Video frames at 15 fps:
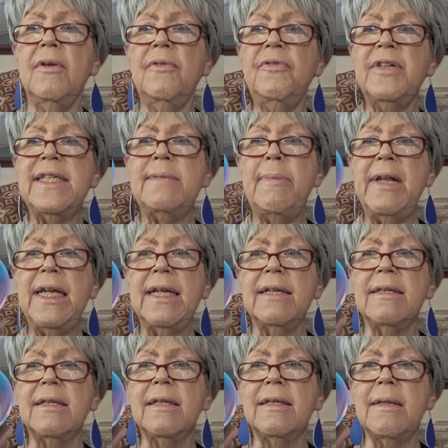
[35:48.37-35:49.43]
for
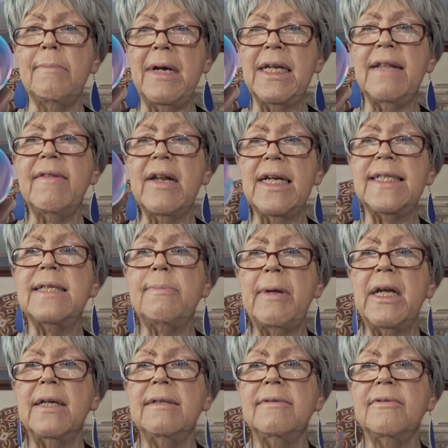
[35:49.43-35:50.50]
spending the money that I
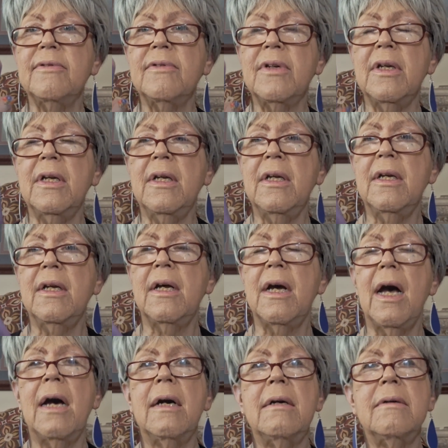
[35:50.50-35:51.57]
spent.
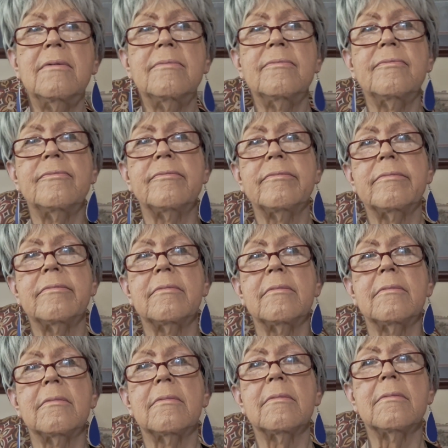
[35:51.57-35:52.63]

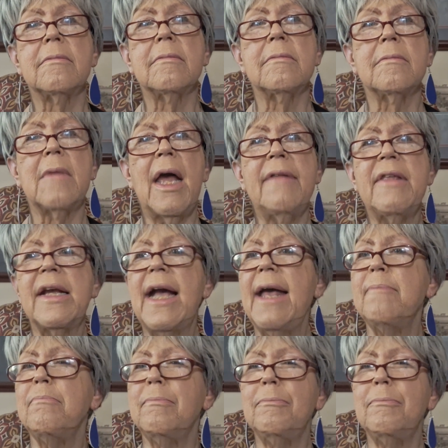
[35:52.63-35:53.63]
I think I